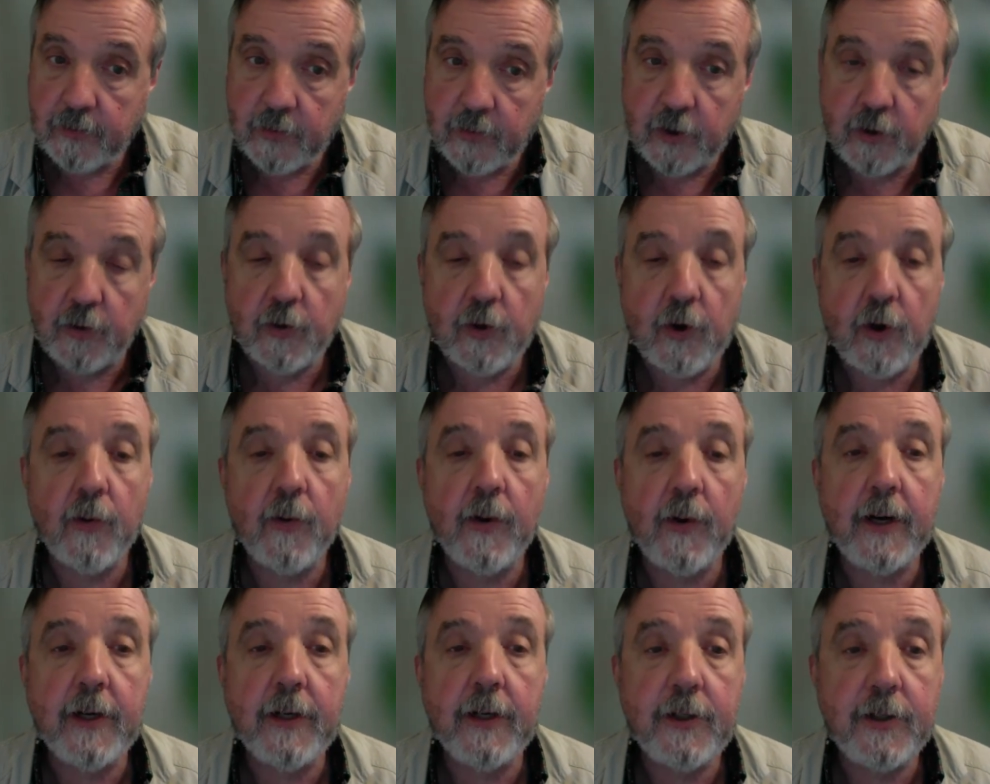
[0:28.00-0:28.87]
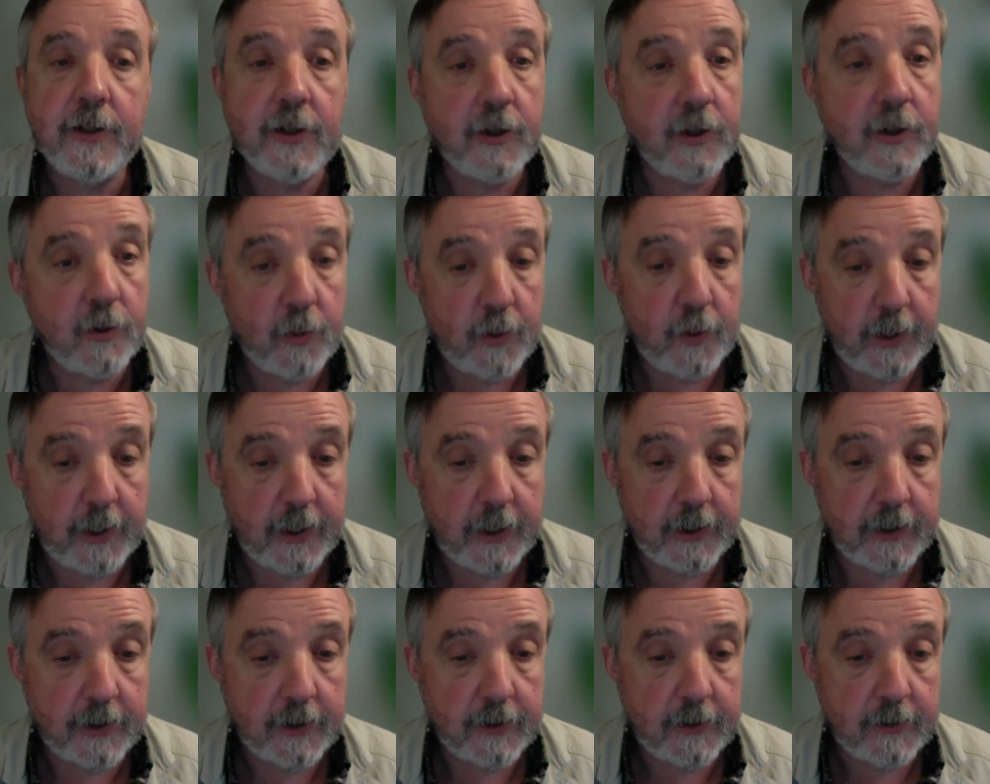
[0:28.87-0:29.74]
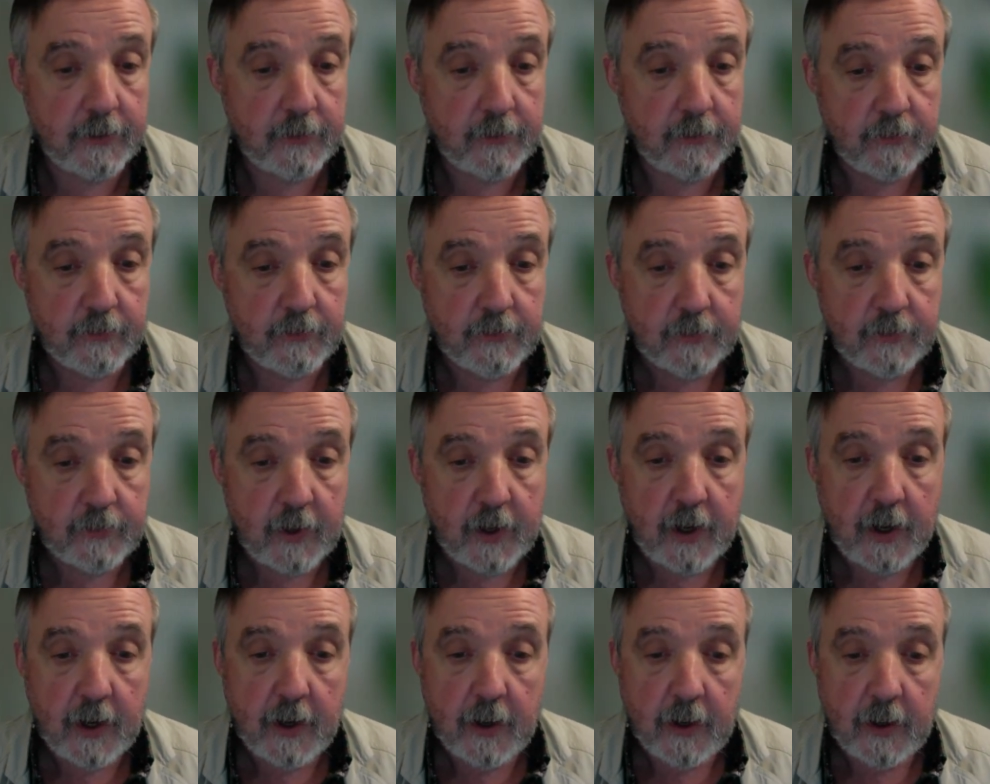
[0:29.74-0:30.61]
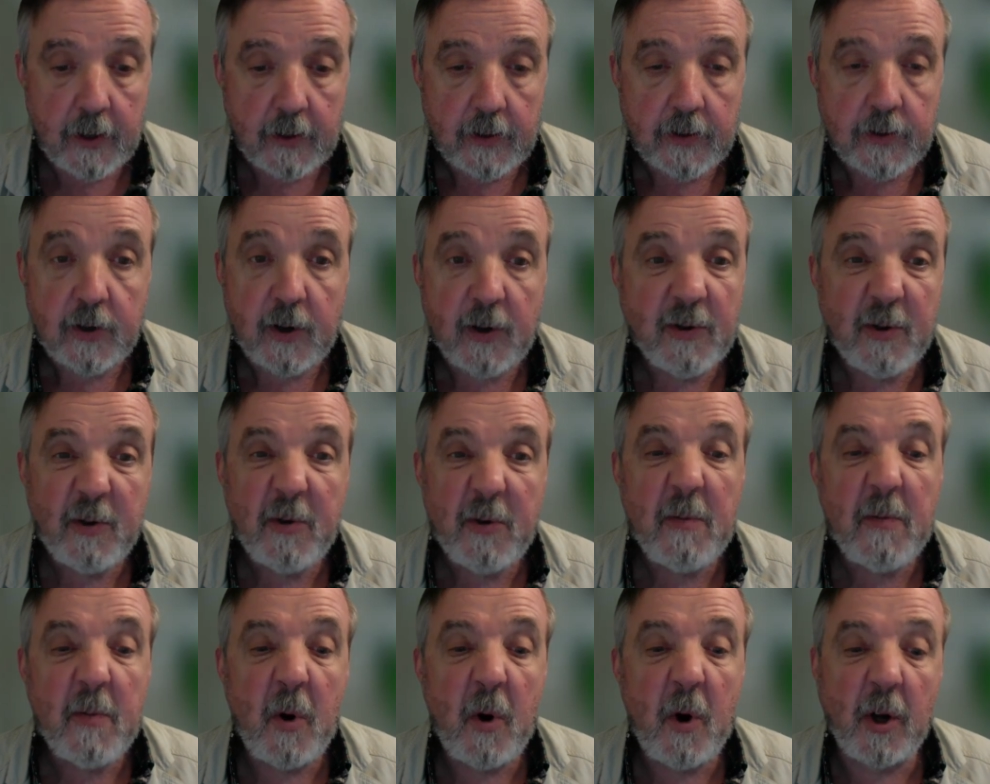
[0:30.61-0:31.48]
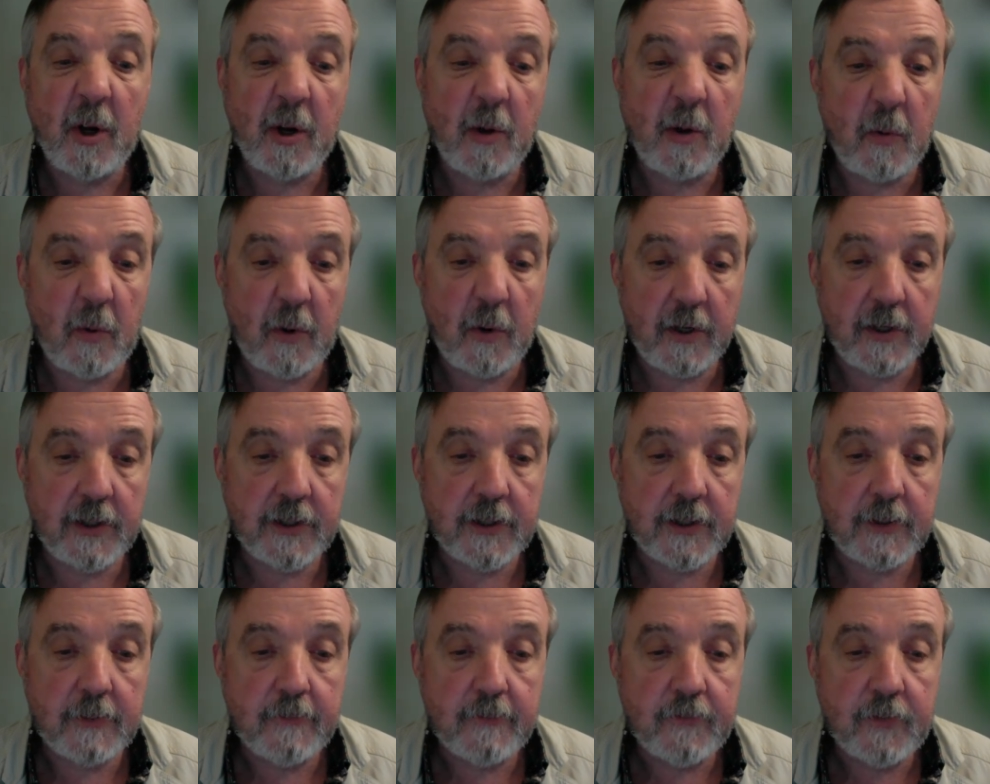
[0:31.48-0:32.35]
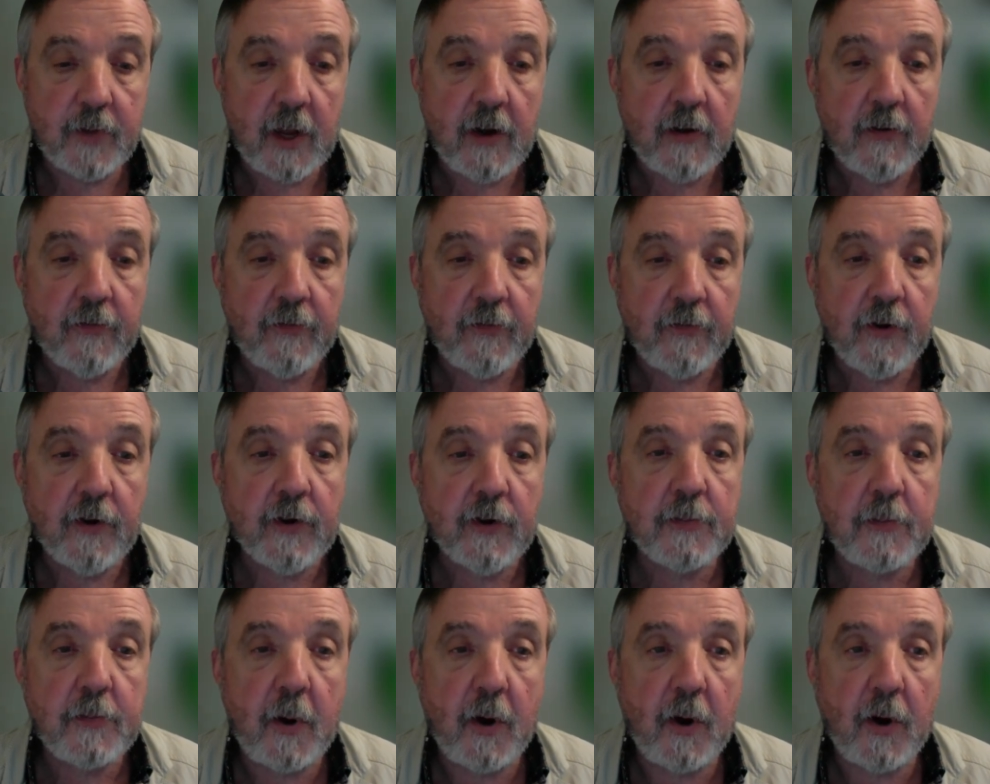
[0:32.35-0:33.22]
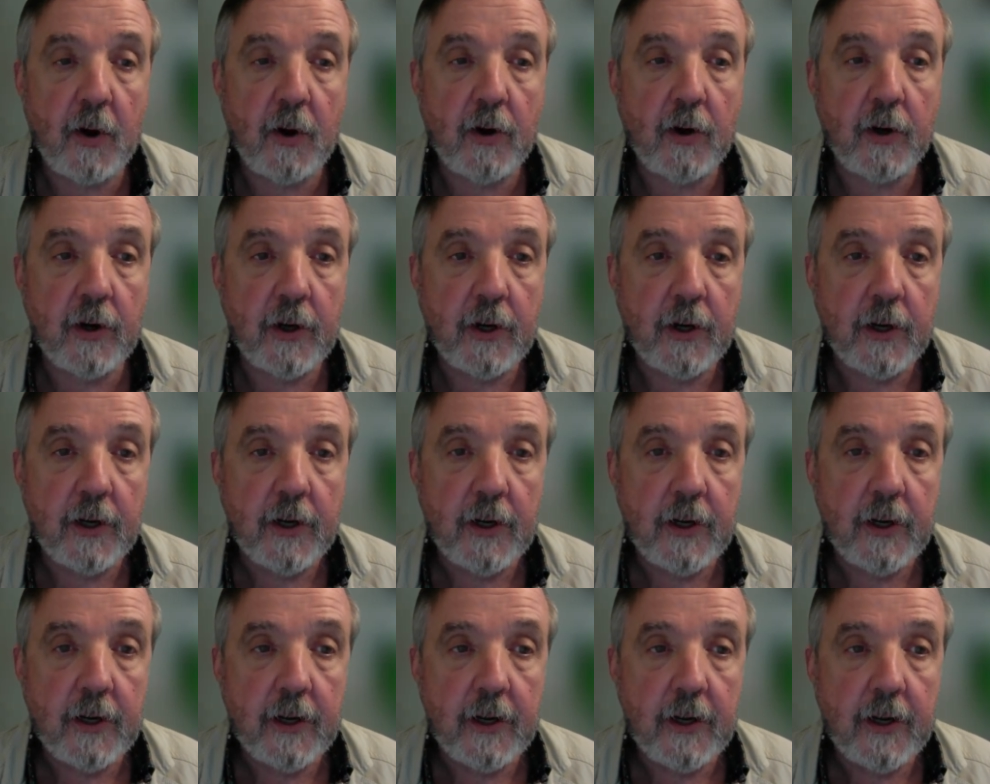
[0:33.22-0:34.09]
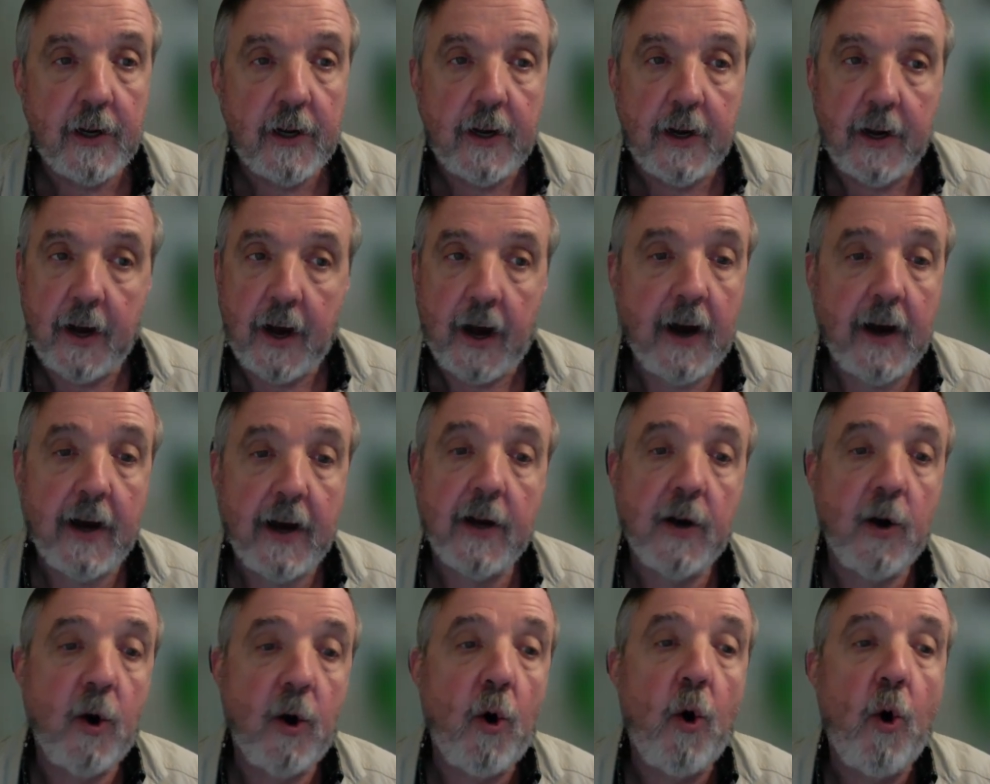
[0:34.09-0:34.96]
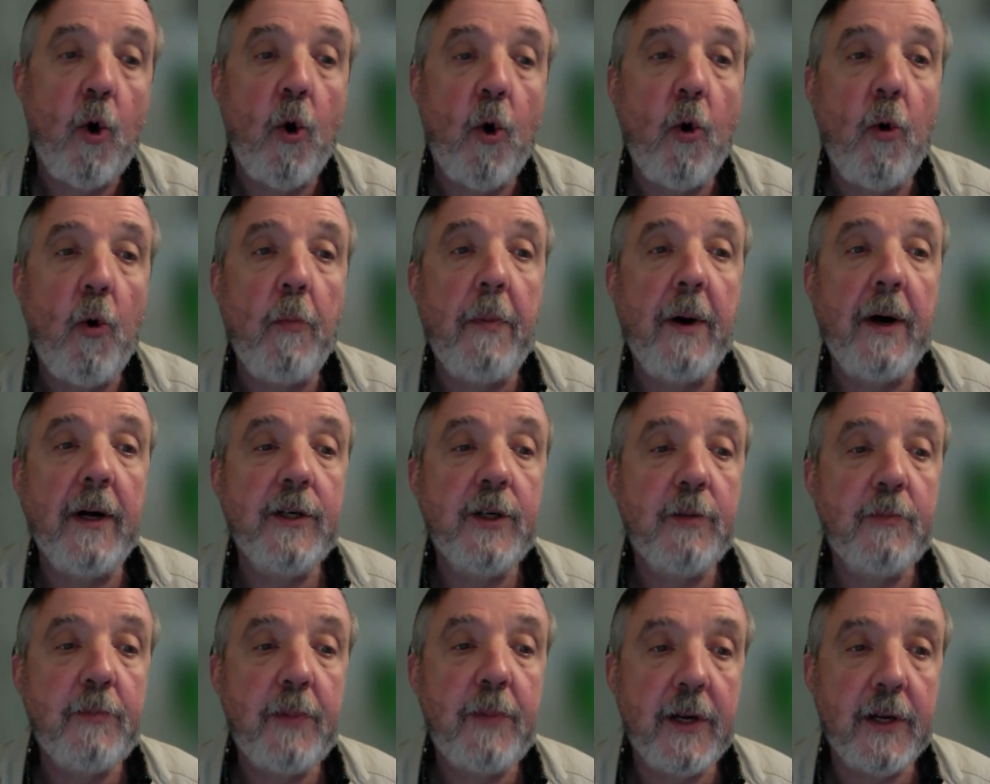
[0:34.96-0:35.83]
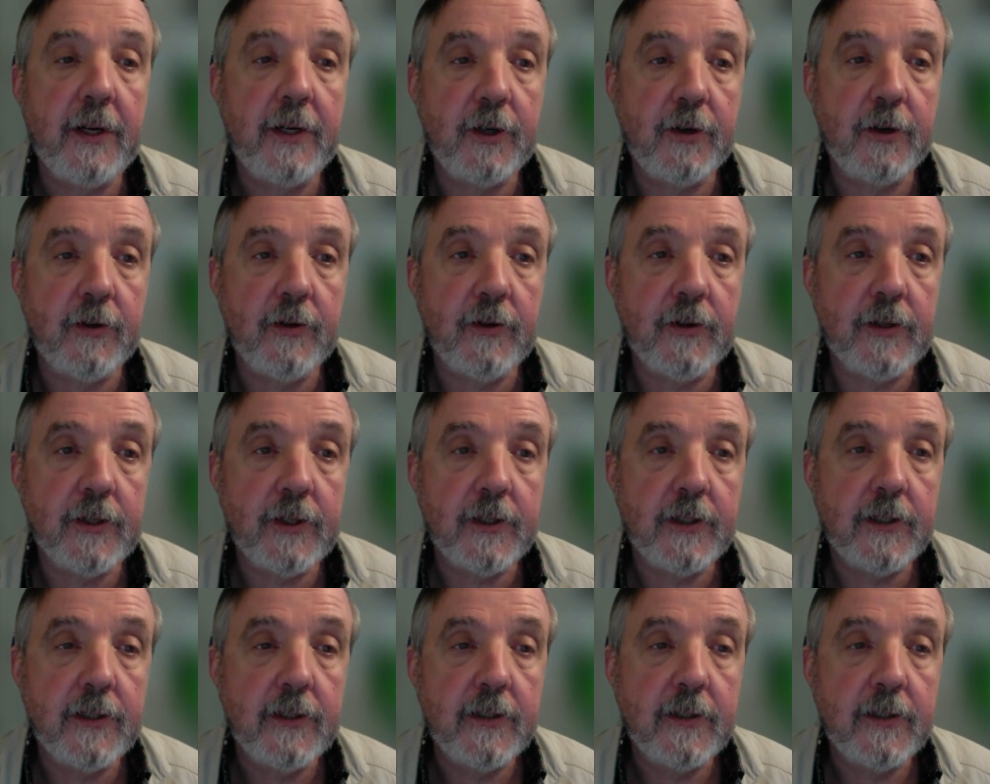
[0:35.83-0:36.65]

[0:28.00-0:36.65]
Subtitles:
do corrections and tweaks. So I'll do them all at once. First part, I had a whole bunch of pictures,